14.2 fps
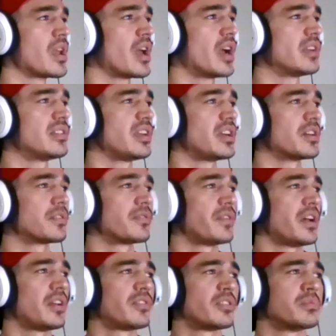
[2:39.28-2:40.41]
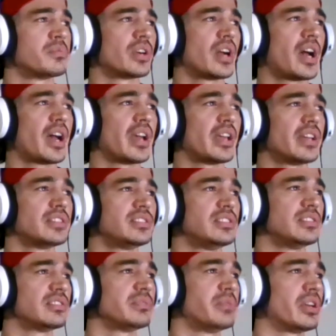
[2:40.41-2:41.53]
A tear fell from her eye as she
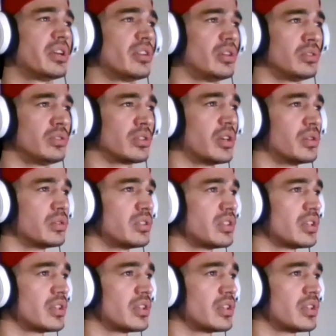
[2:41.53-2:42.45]
smelled the old coat.